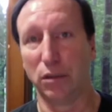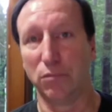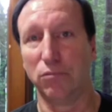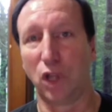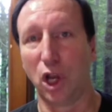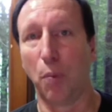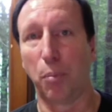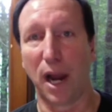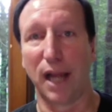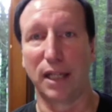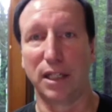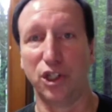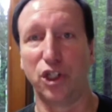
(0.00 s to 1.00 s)
you know,
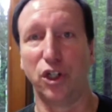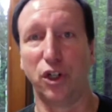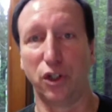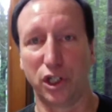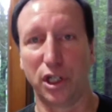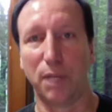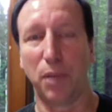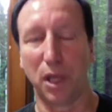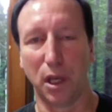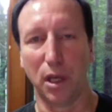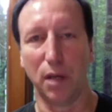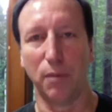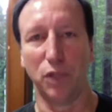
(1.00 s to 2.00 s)
practitioners,
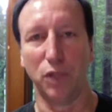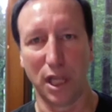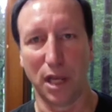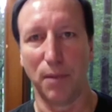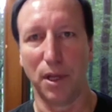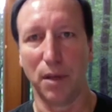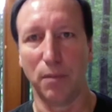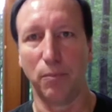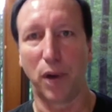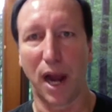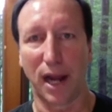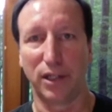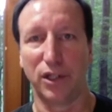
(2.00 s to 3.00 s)
CPM, DMM
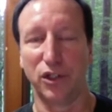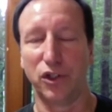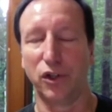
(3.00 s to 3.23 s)
practitioners.